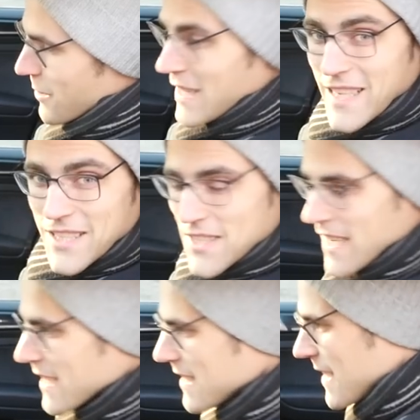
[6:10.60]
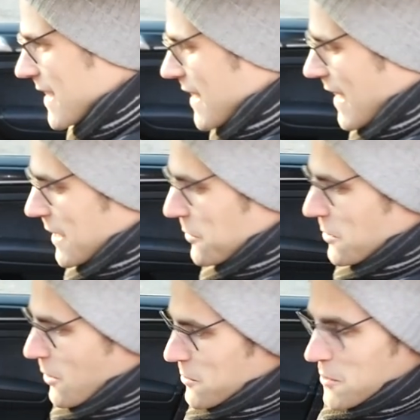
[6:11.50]
rally style. And you
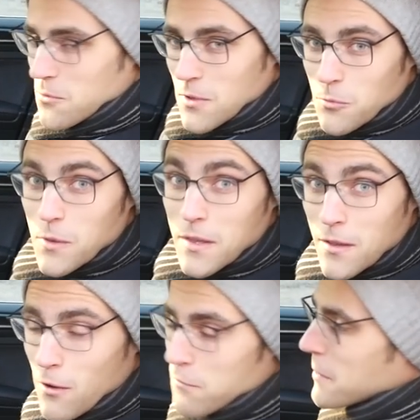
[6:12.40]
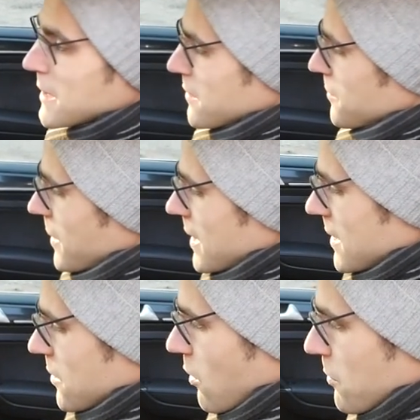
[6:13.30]
can also use it with glove, by the way.
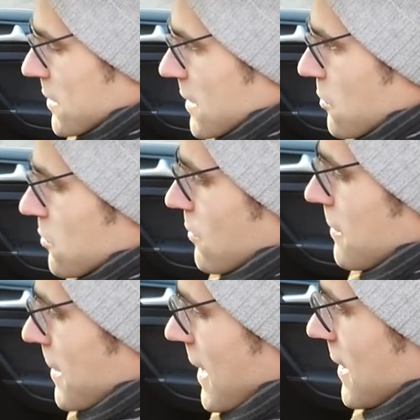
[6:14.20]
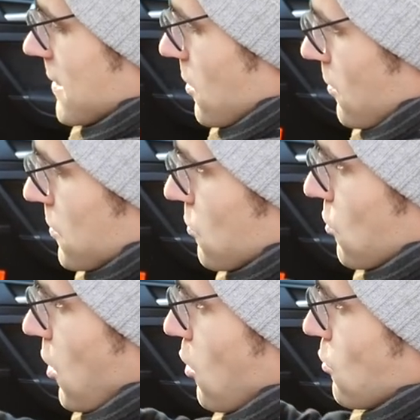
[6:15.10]
You always get a good grip and it's also
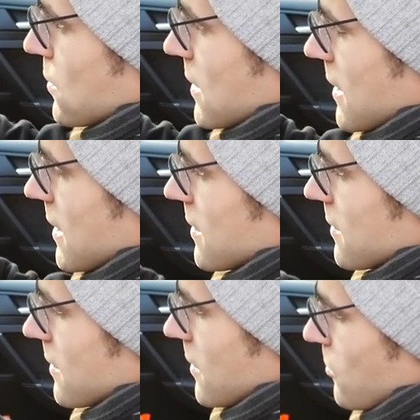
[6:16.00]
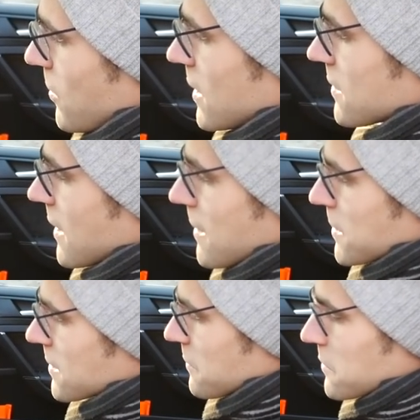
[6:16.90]
cozy in winter times
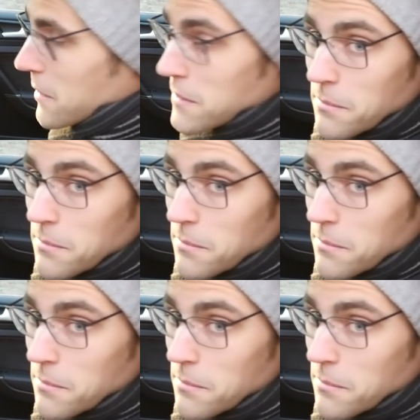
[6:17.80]
and sometimes